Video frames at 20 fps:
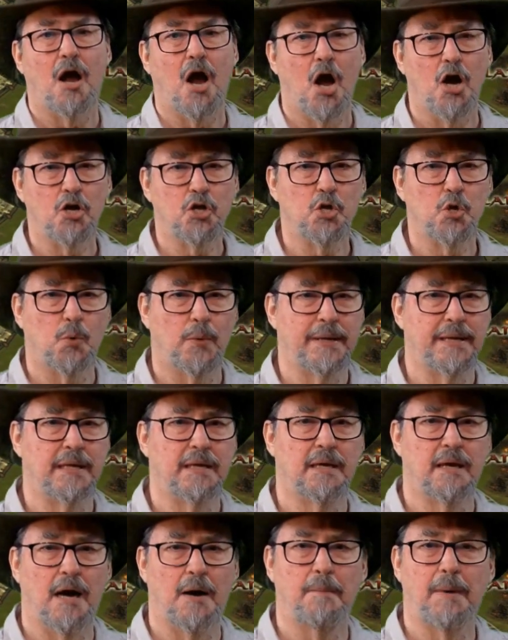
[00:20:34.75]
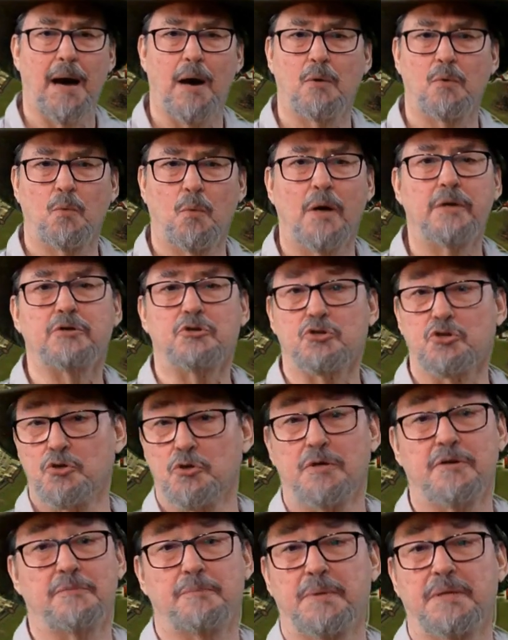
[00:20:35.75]
arguing about what
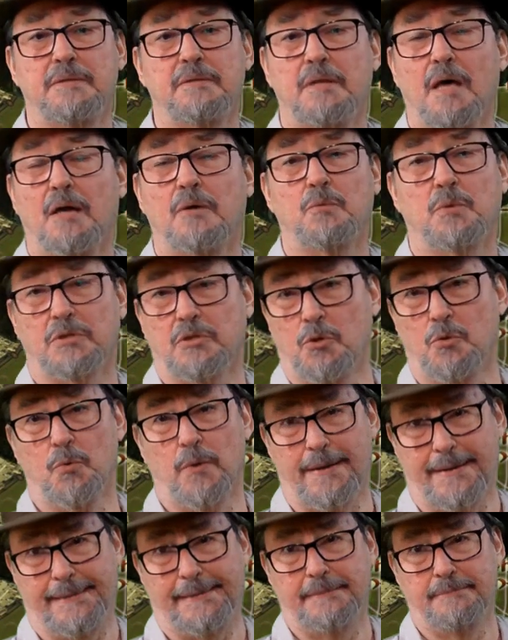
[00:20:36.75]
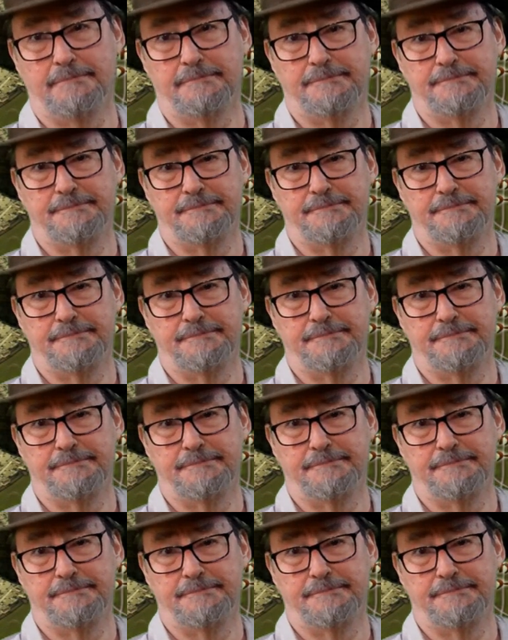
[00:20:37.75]
should have been done with the ring.